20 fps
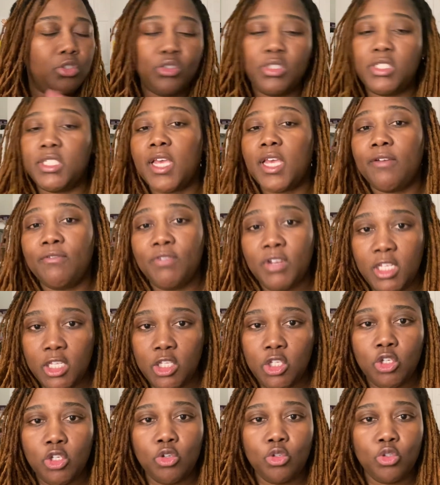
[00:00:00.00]

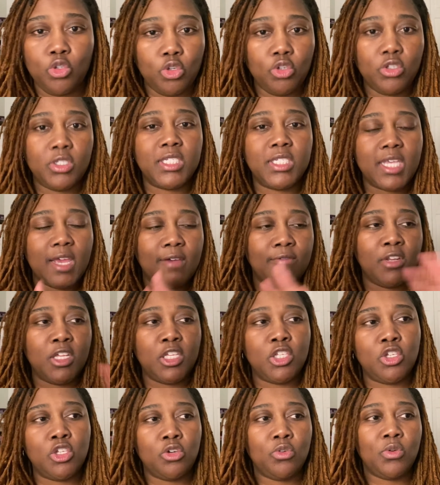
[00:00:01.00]
272.
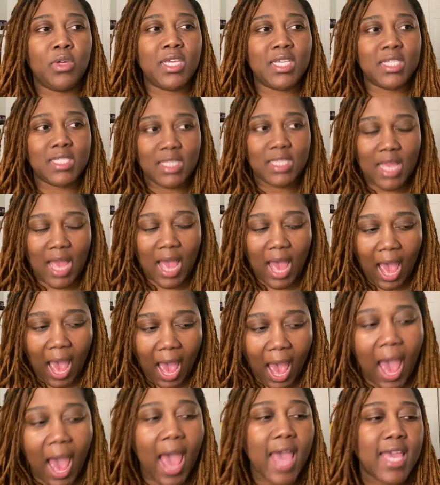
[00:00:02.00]
272 is
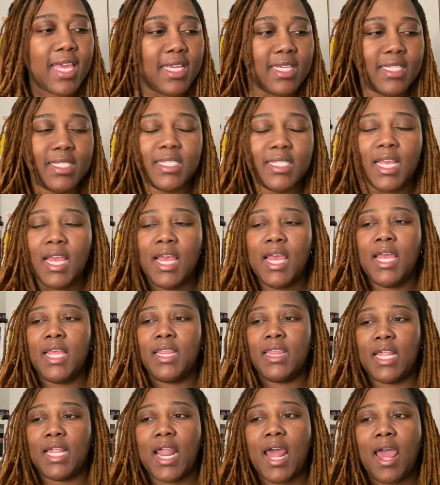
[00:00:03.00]
the highest
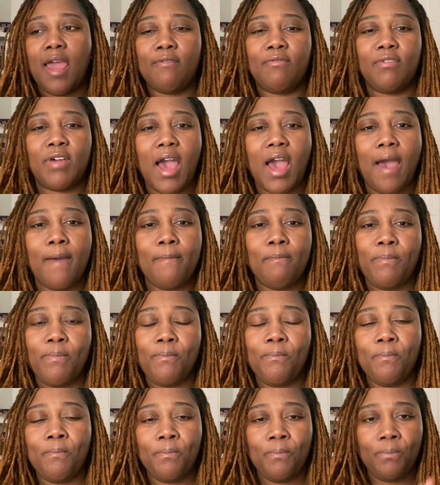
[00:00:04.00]
that I have
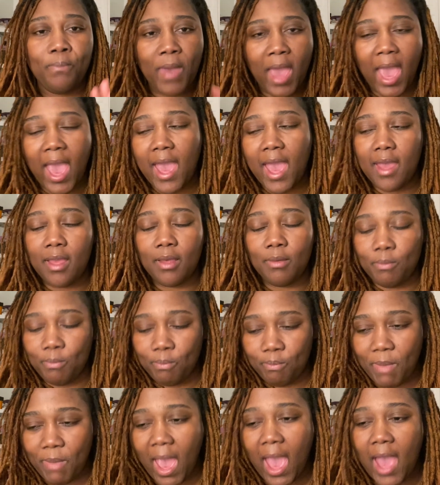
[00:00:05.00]
gotten back
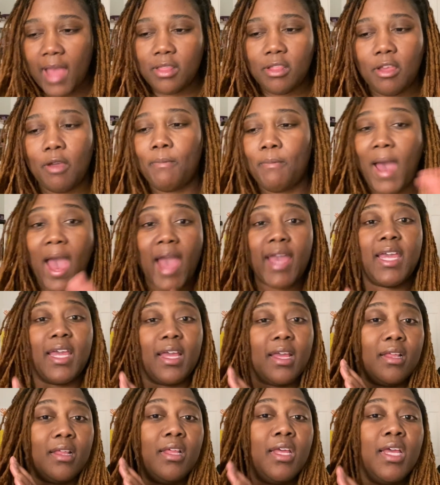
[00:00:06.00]
there.
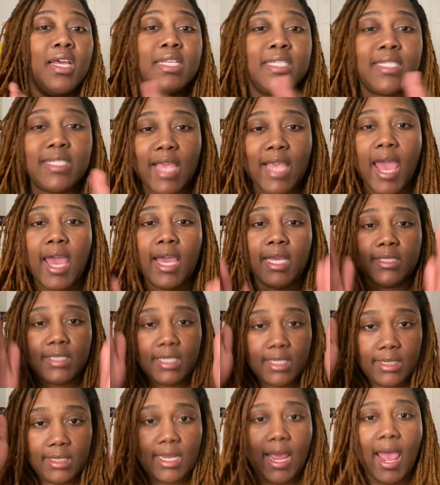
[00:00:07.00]
But I can
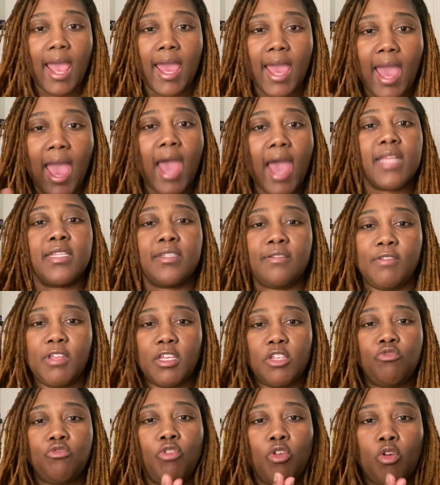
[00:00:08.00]
say today,
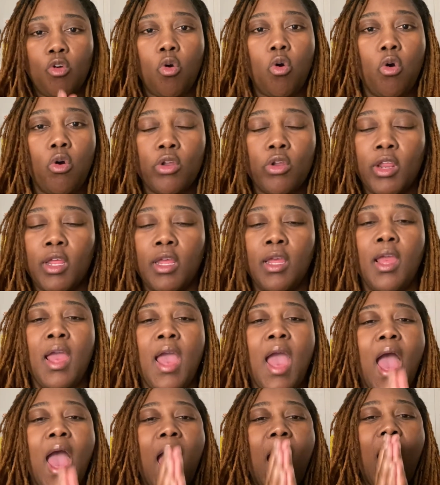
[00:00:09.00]
as of this
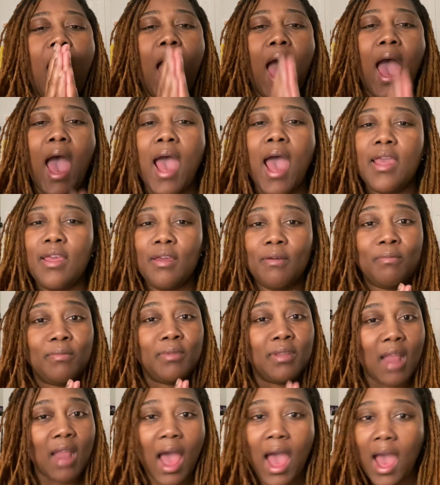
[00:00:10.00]
recording,
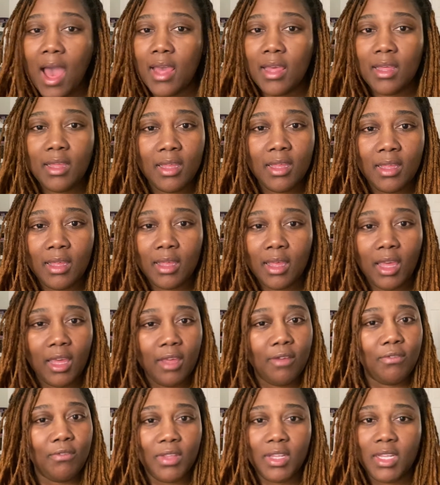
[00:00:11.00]
I am not
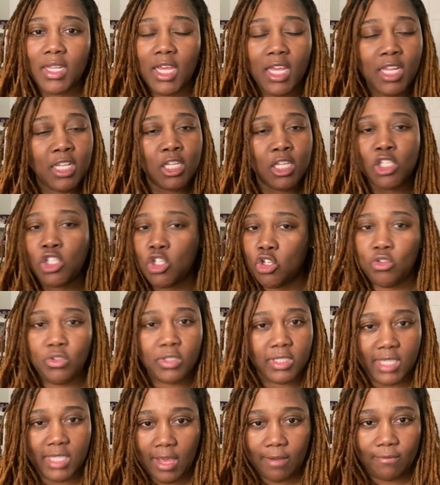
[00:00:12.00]
even in
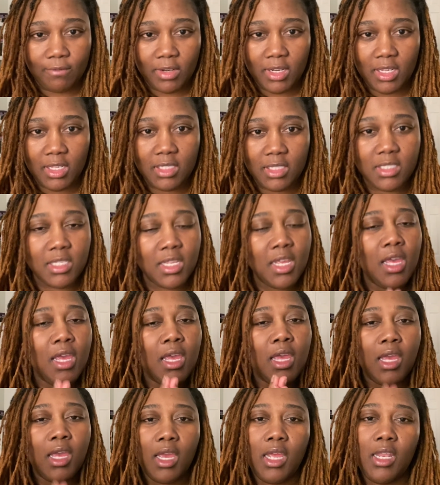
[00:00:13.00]
the
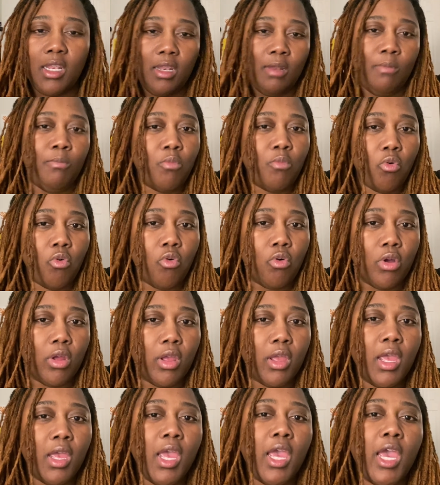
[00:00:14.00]
270s
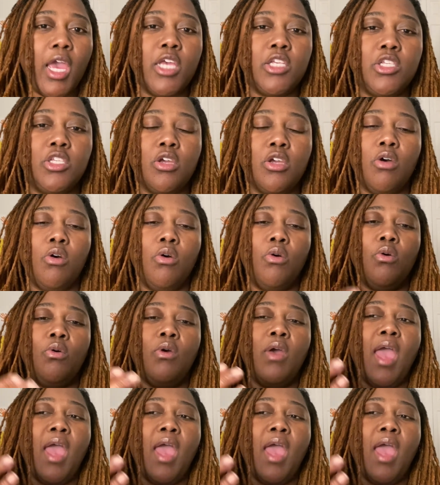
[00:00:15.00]
anymore. And so